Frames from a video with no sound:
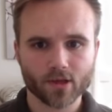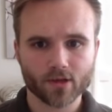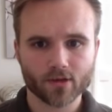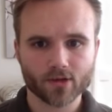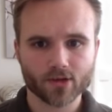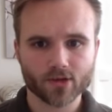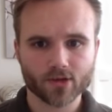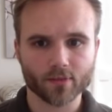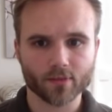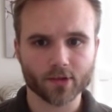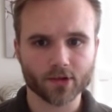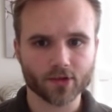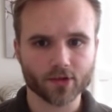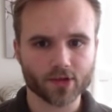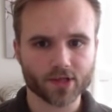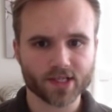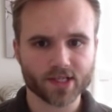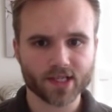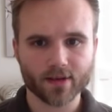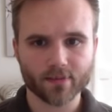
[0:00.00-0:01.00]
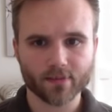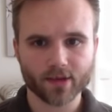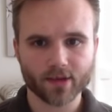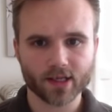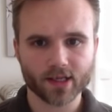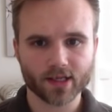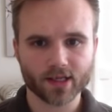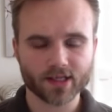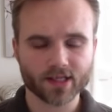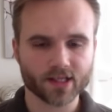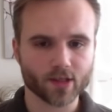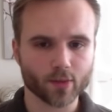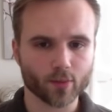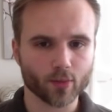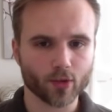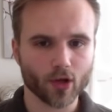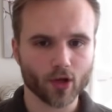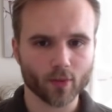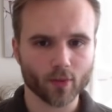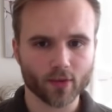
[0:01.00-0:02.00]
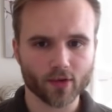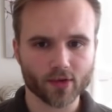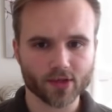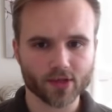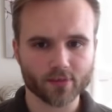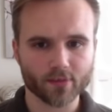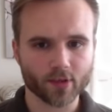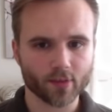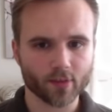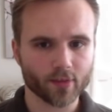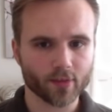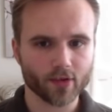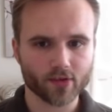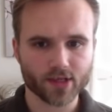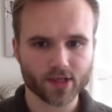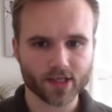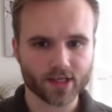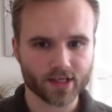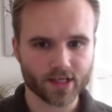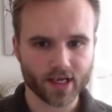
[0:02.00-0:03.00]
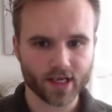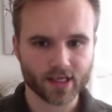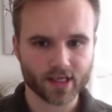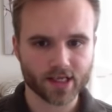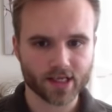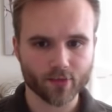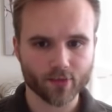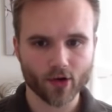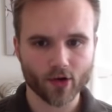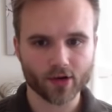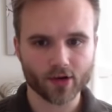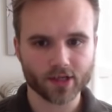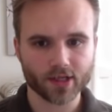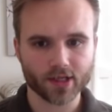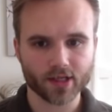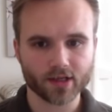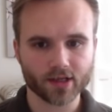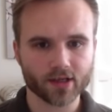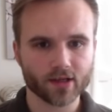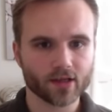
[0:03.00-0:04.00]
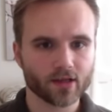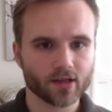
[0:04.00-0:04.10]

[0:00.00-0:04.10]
So I'm going to do the same thing. This is a blog post. I'm going to post the exact same content